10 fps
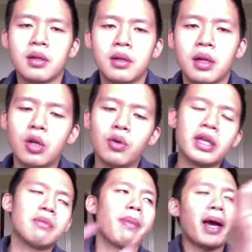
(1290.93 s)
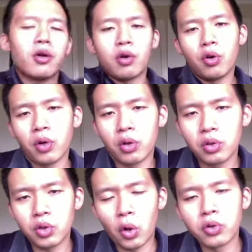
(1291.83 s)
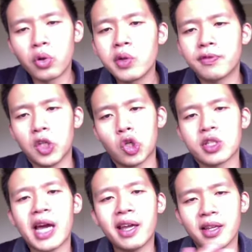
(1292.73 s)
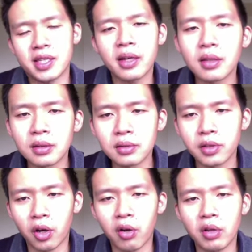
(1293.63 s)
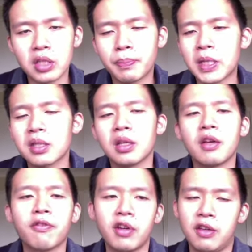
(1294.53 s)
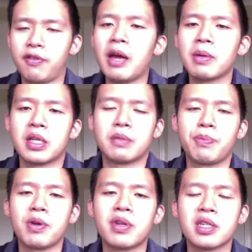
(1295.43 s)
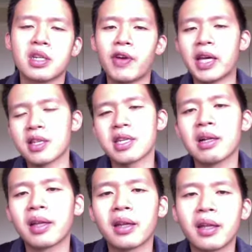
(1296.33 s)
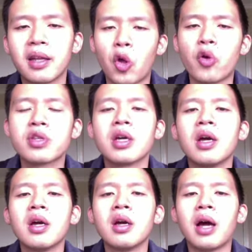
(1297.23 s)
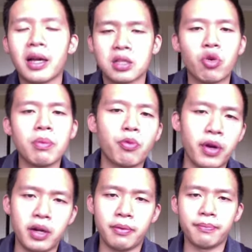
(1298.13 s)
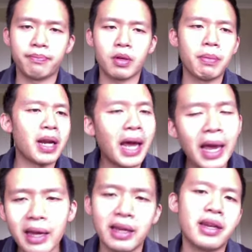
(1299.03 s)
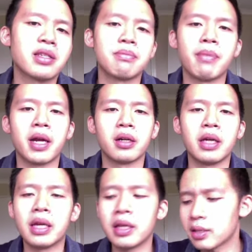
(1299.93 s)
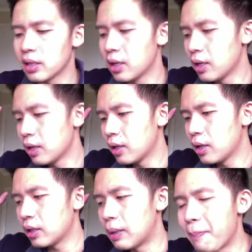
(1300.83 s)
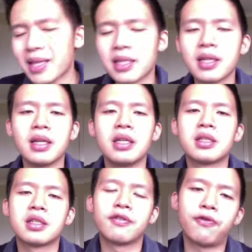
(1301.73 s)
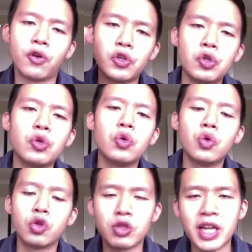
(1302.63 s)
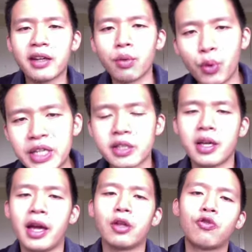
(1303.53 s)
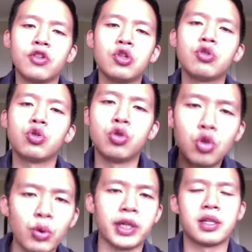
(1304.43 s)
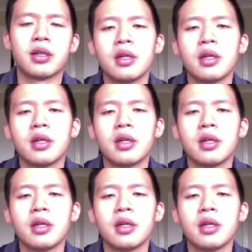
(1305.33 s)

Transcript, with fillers: Now, looking back on those videos, I can tell, you know, especially if, if I'm experienced enough, I can tell that those are script reading. But hey, it doesn't matter. It is, the matter is for you to take the risks and for you to do it.